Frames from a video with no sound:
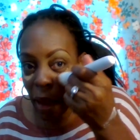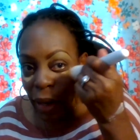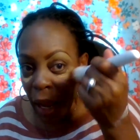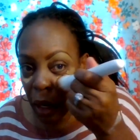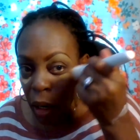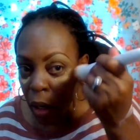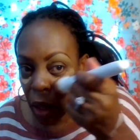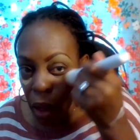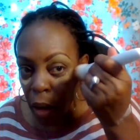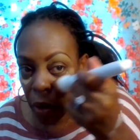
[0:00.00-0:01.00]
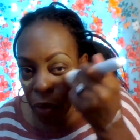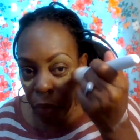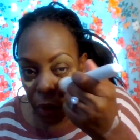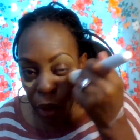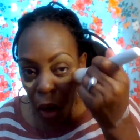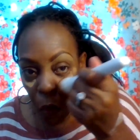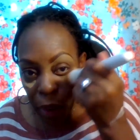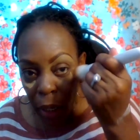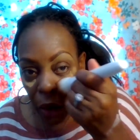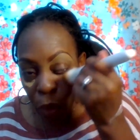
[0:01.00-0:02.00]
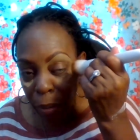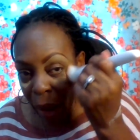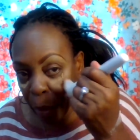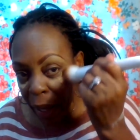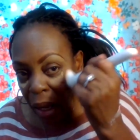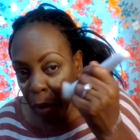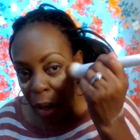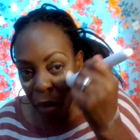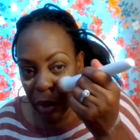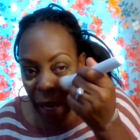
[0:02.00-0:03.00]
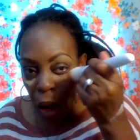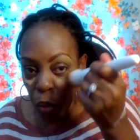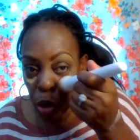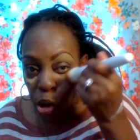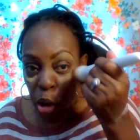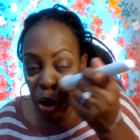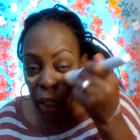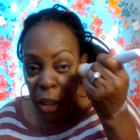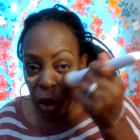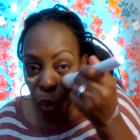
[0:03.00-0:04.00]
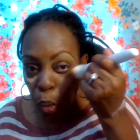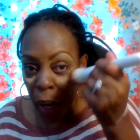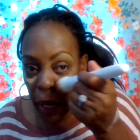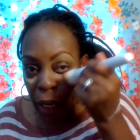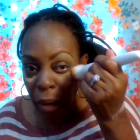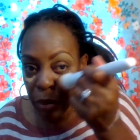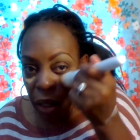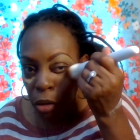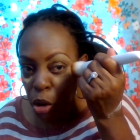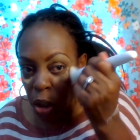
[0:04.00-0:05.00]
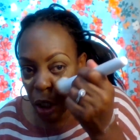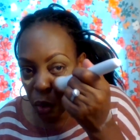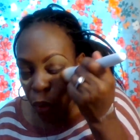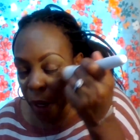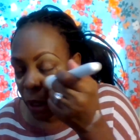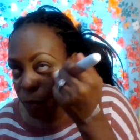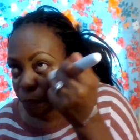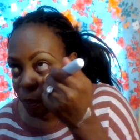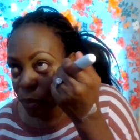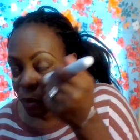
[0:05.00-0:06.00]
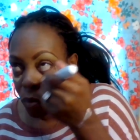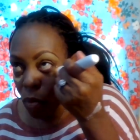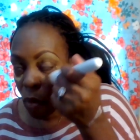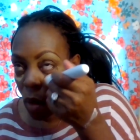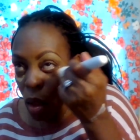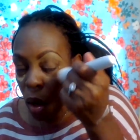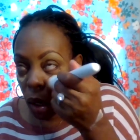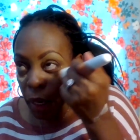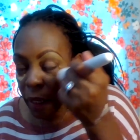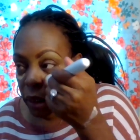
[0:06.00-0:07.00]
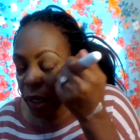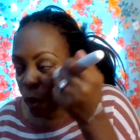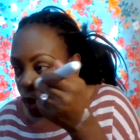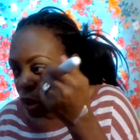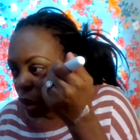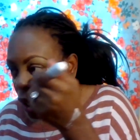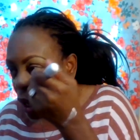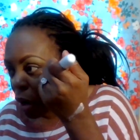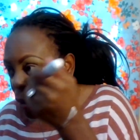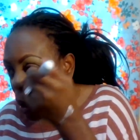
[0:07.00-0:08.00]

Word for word: and I love you know when when my makeup comes out just right it comes out just right like I say, you want to look up